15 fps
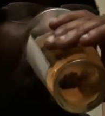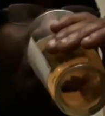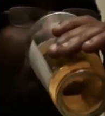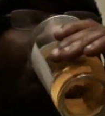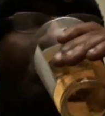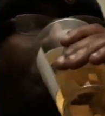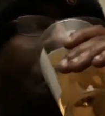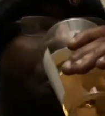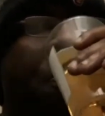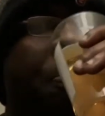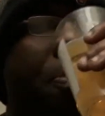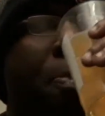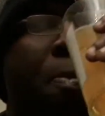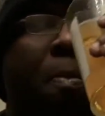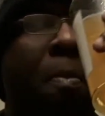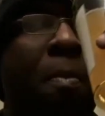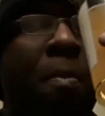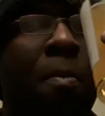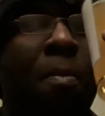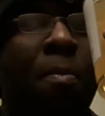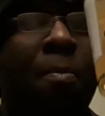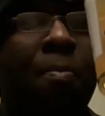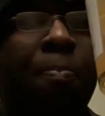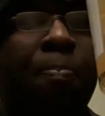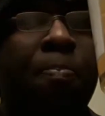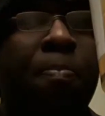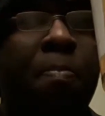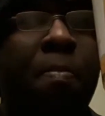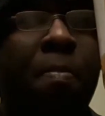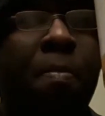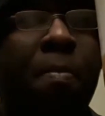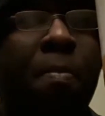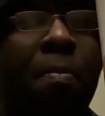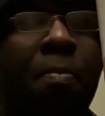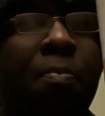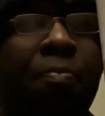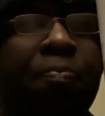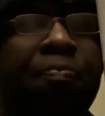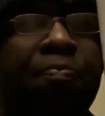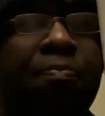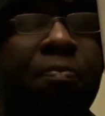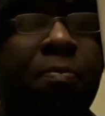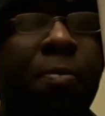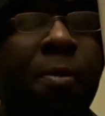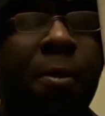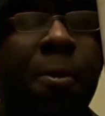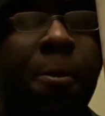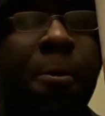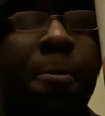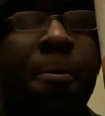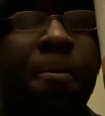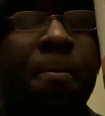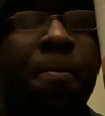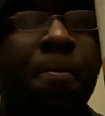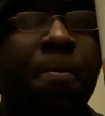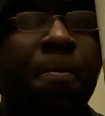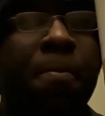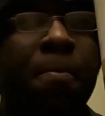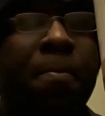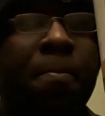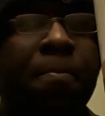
No one is speaking in this clip.